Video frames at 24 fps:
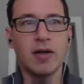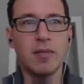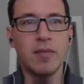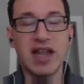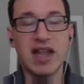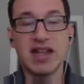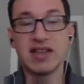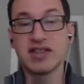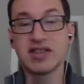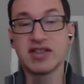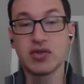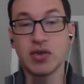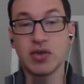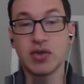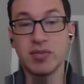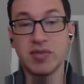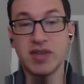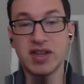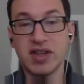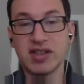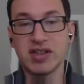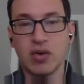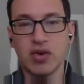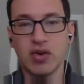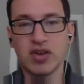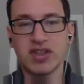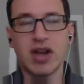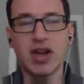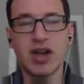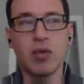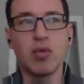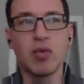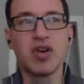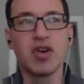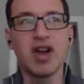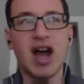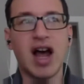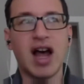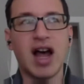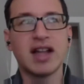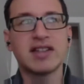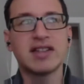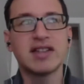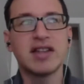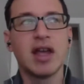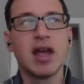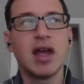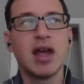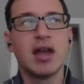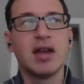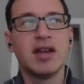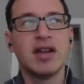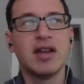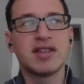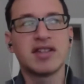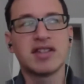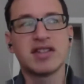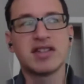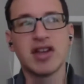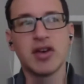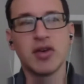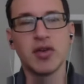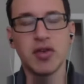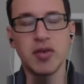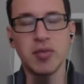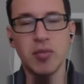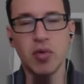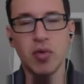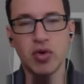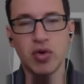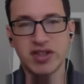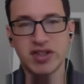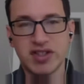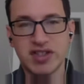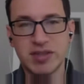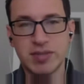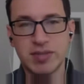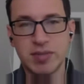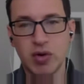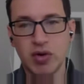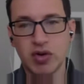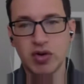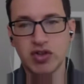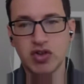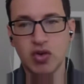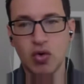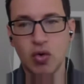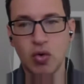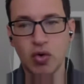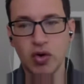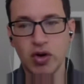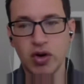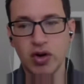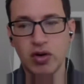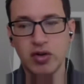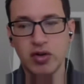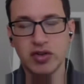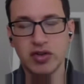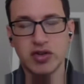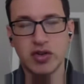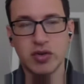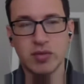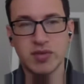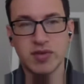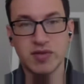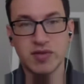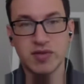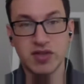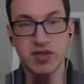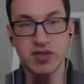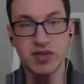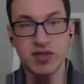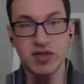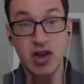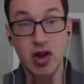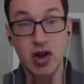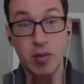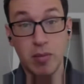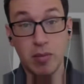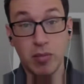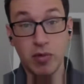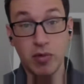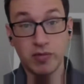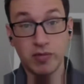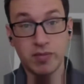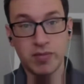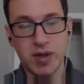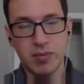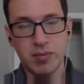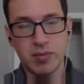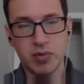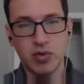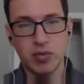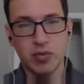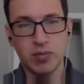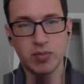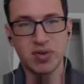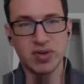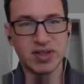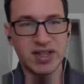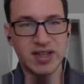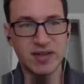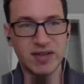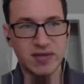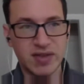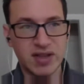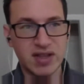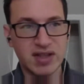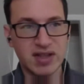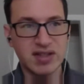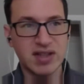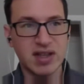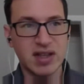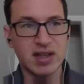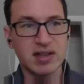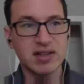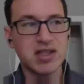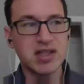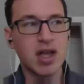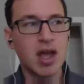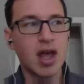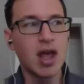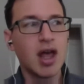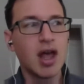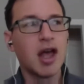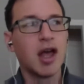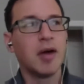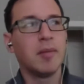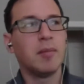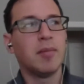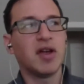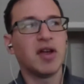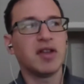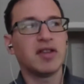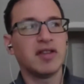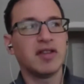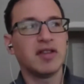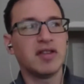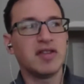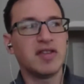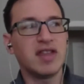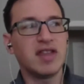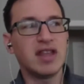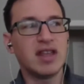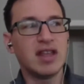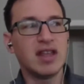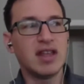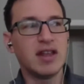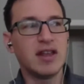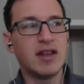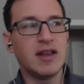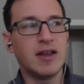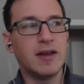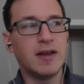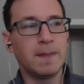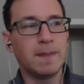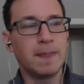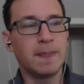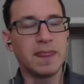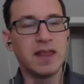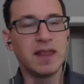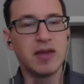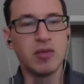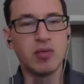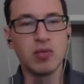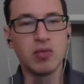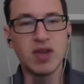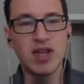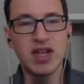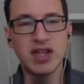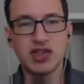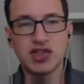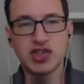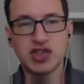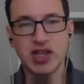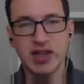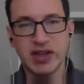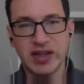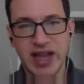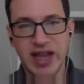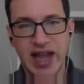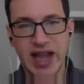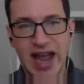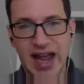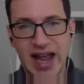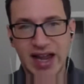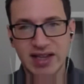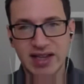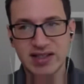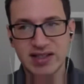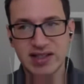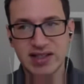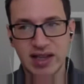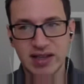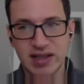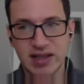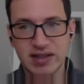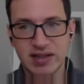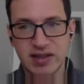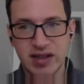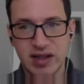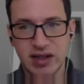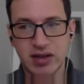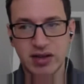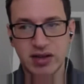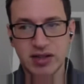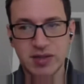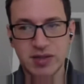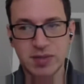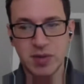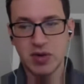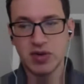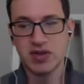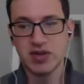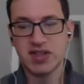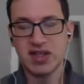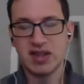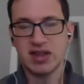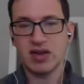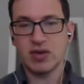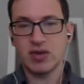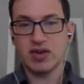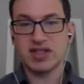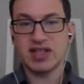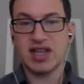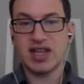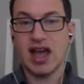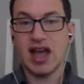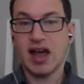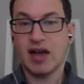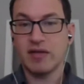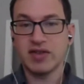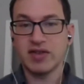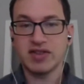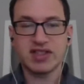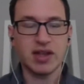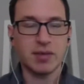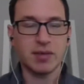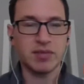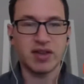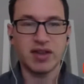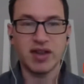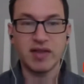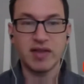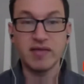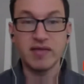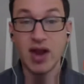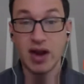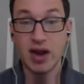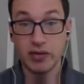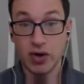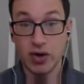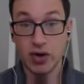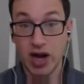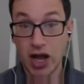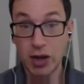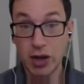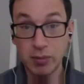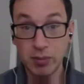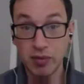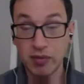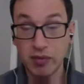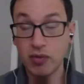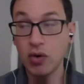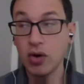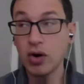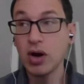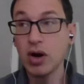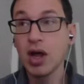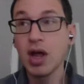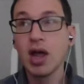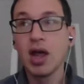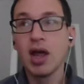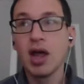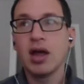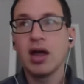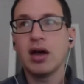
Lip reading: mainstream discourse. Now, we're not necessarily more conspiratorial in terms of just the number of people who believe these things, but the reach and the access that conspiracy theories have is something they've never had before.